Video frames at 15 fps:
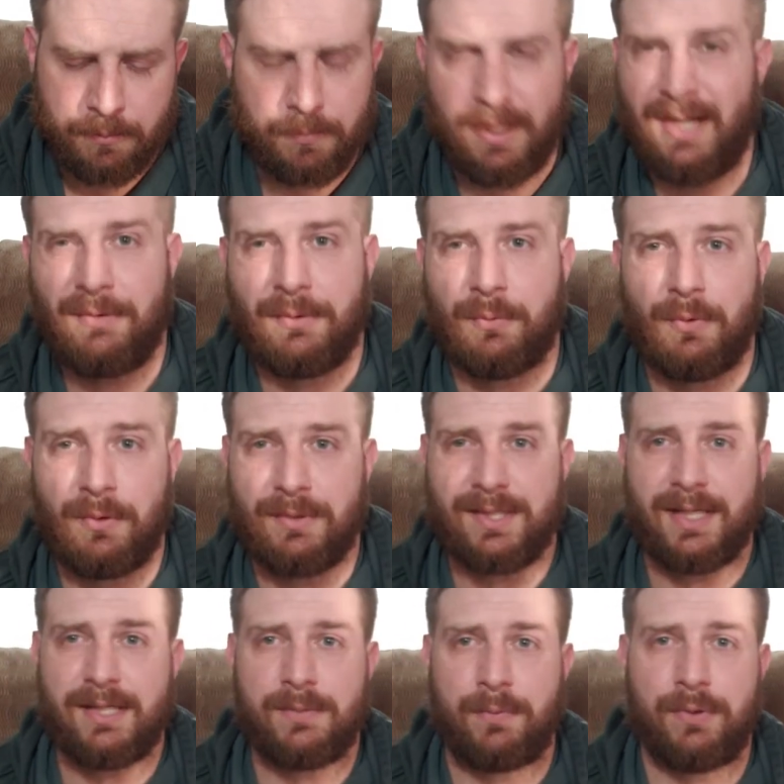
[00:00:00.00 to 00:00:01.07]
Well, how in the world is
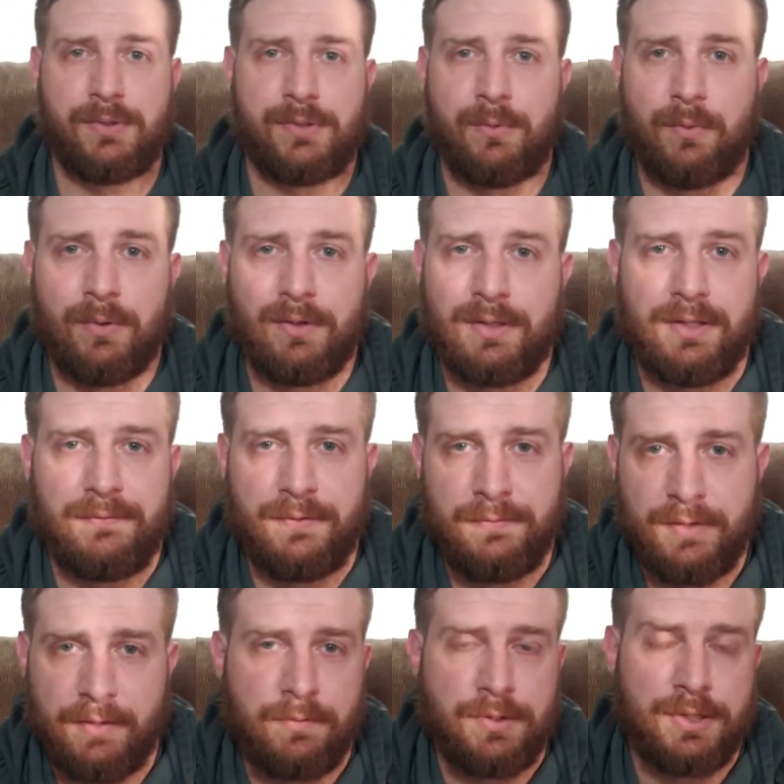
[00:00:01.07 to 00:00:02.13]
that supposed to work? If you've
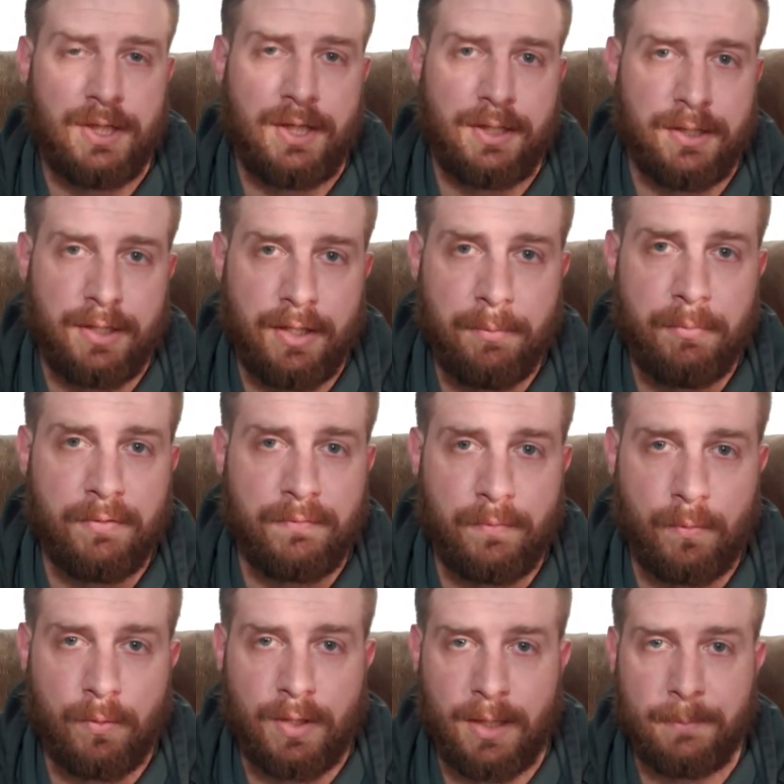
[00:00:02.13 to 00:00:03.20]
never shot a gun
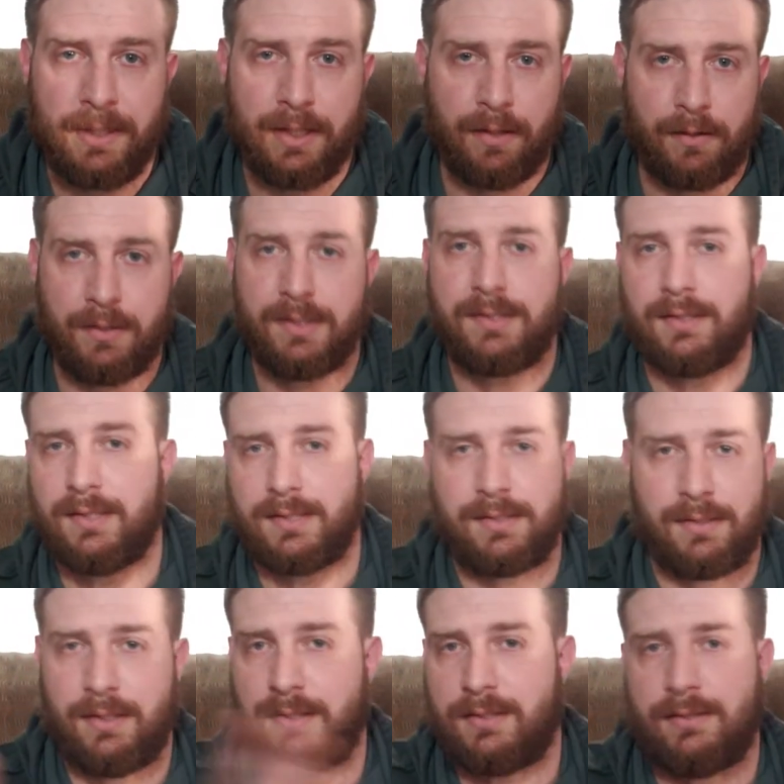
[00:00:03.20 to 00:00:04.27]
before, I mean,
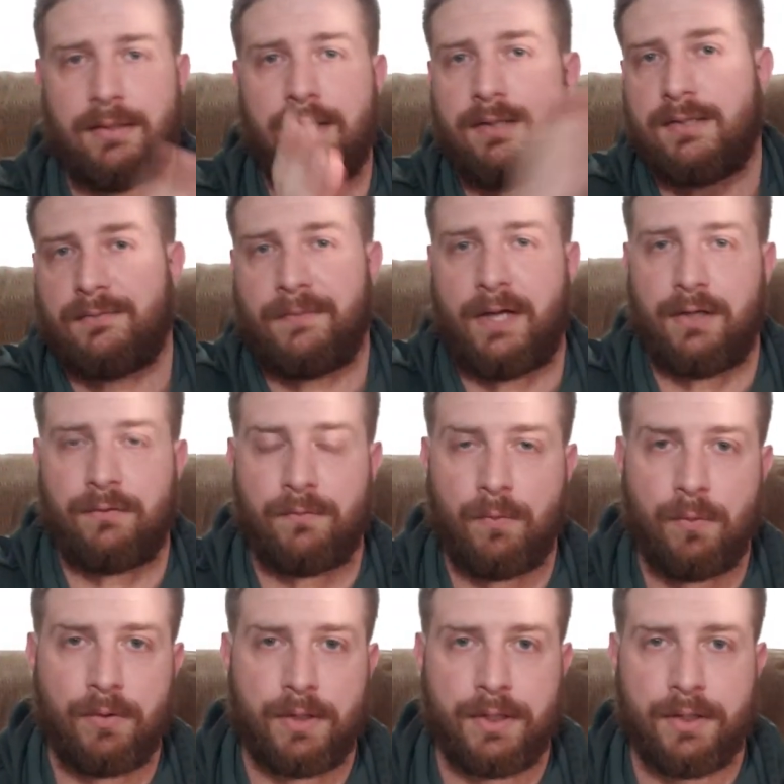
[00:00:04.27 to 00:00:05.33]
let's fast
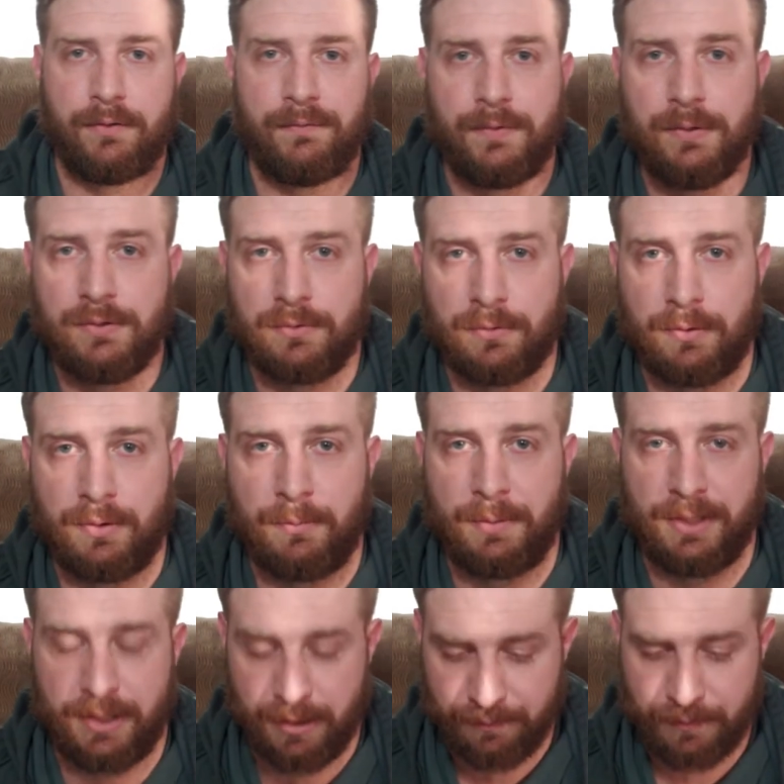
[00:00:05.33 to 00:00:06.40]
forward the future a little
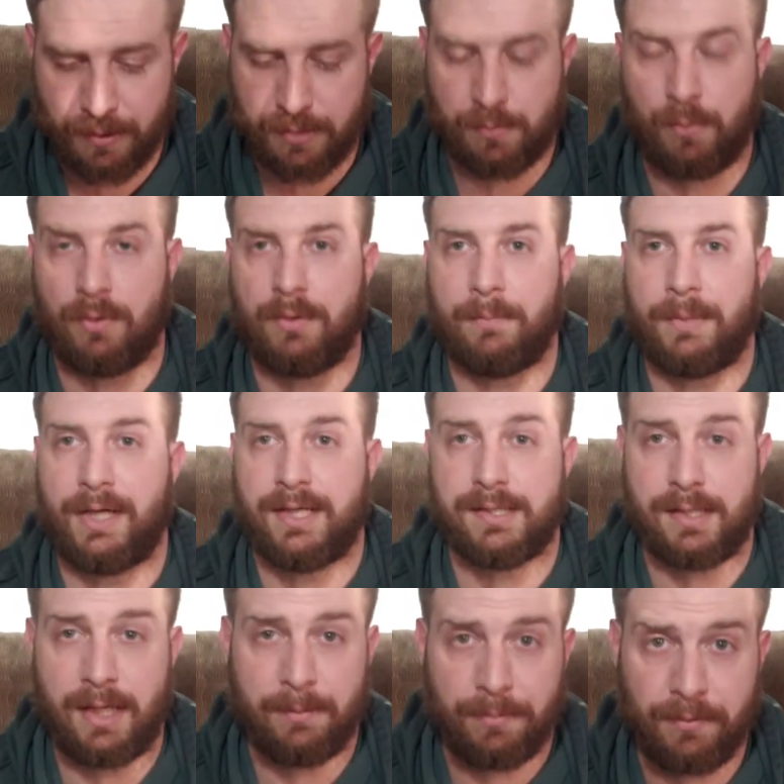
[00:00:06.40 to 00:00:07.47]
bit, if this were to
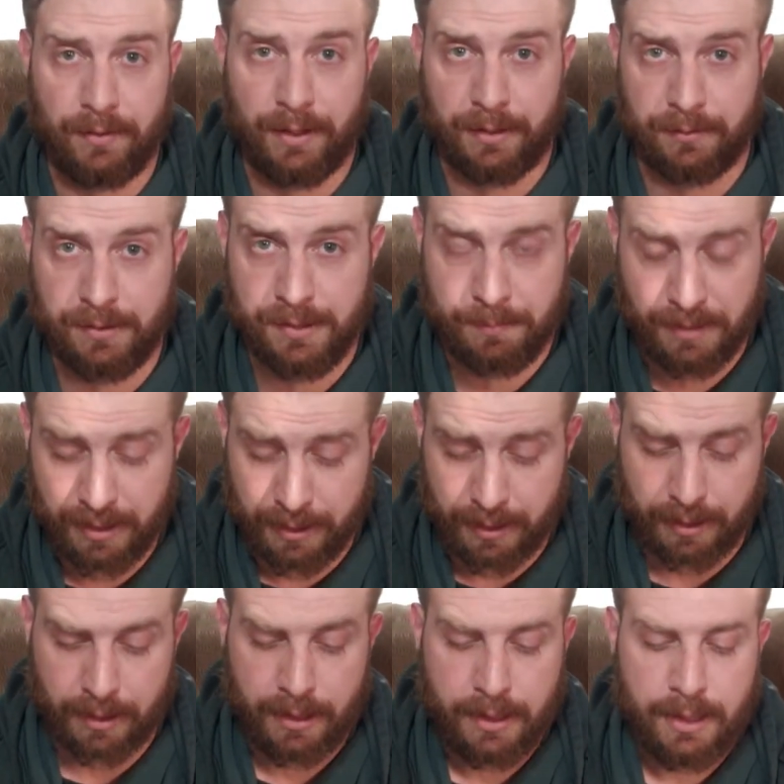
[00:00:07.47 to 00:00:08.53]
pass, hypothetically
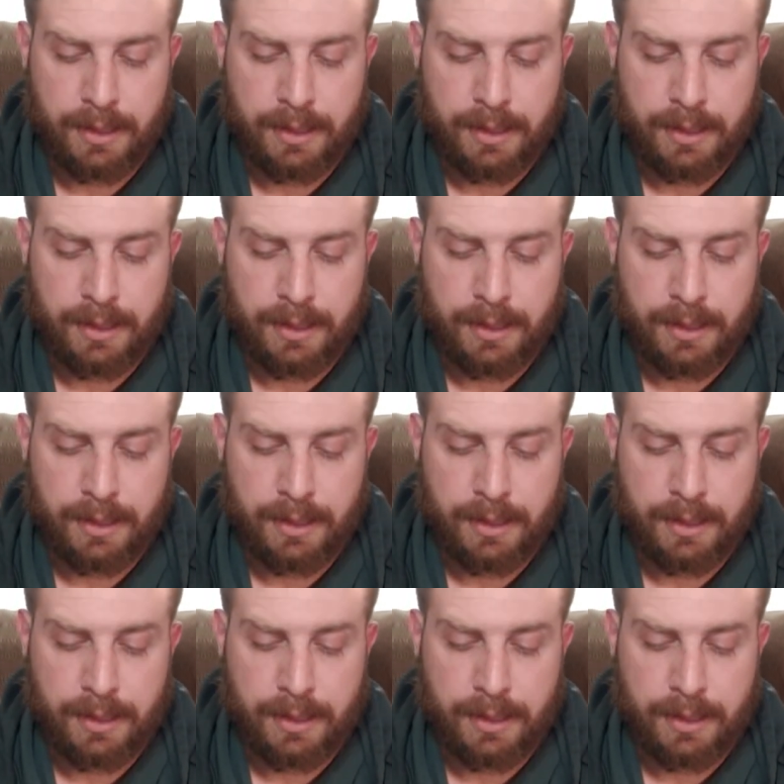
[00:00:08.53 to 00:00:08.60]
speaking.